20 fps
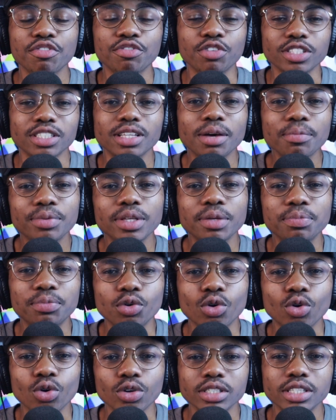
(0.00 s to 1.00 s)
For some
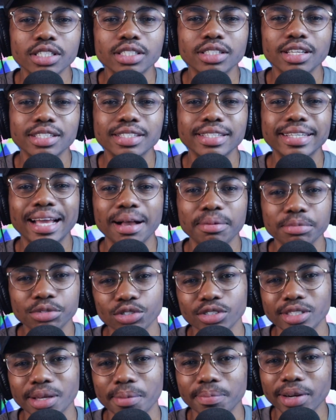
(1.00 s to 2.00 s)
people, consistency comes
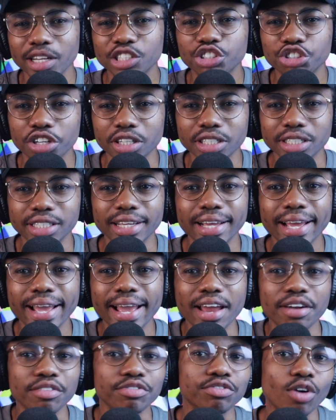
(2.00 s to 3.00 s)
to them naturally,
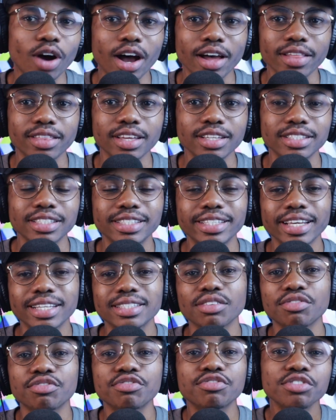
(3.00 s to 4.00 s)
and for others, it
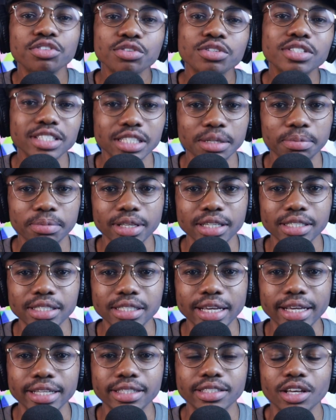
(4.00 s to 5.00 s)
takes a few sleepless
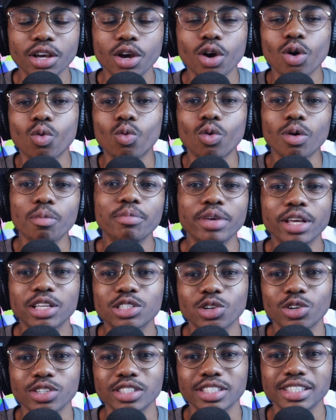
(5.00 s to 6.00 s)
nights. What makes
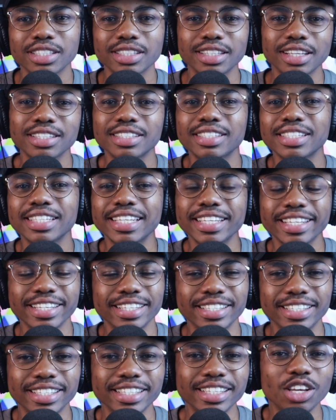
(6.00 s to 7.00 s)
consistency
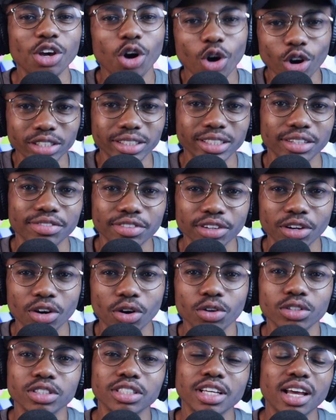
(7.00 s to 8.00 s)
easy or
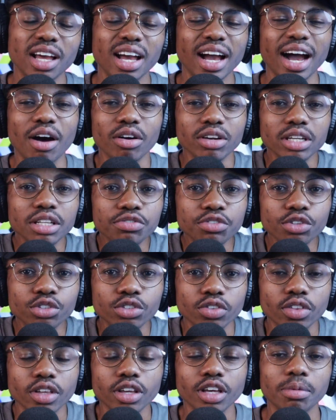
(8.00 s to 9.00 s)
difficult? I'll leave you
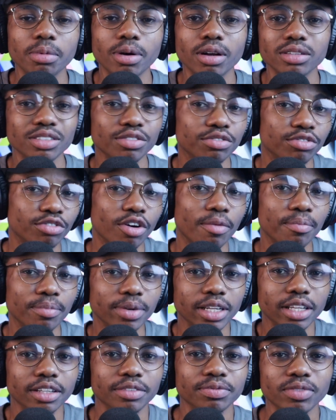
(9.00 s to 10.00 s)
to think about it for a
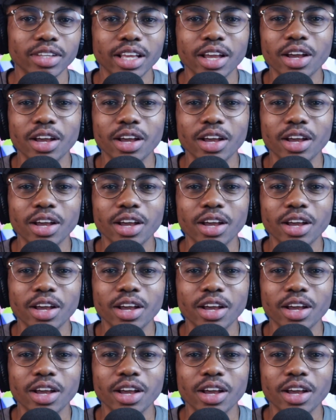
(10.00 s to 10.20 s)
minute.